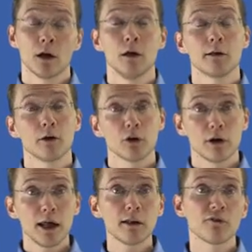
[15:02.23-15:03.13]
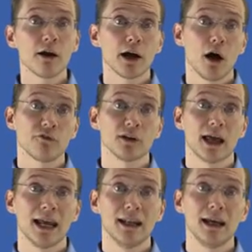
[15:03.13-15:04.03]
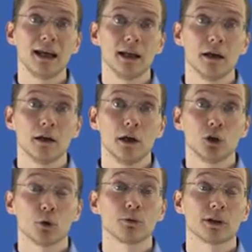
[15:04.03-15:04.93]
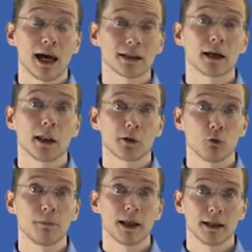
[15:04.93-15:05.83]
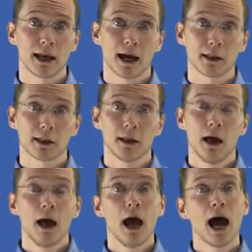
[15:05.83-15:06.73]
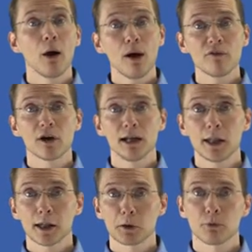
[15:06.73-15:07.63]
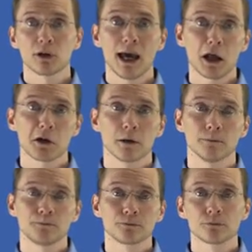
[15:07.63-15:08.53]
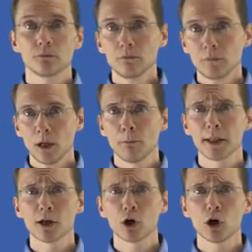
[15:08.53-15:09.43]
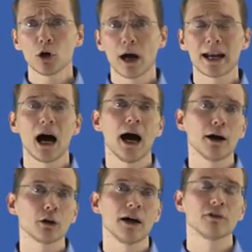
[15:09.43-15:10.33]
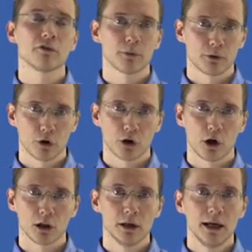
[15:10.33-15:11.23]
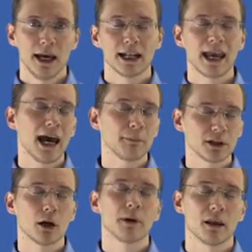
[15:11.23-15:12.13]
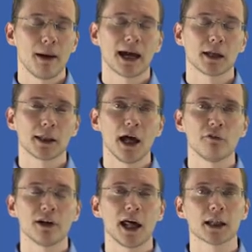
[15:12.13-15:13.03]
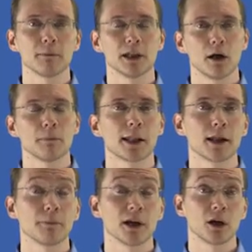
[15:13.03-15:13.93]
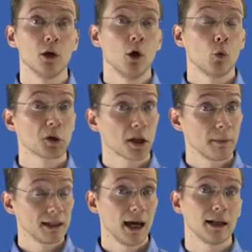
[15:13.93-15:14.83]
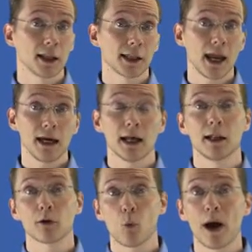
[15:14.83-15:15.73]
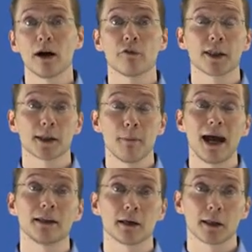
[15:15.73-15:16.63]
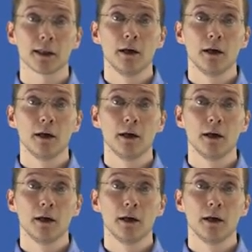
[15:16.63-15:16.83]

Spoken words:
So there is very often a need to protect against replay attacks. However, any such protection must occur at a higher level of the protocol. It can't be done by the MAC itself. It has to be done by something which is maintaining state and is aware of the semantics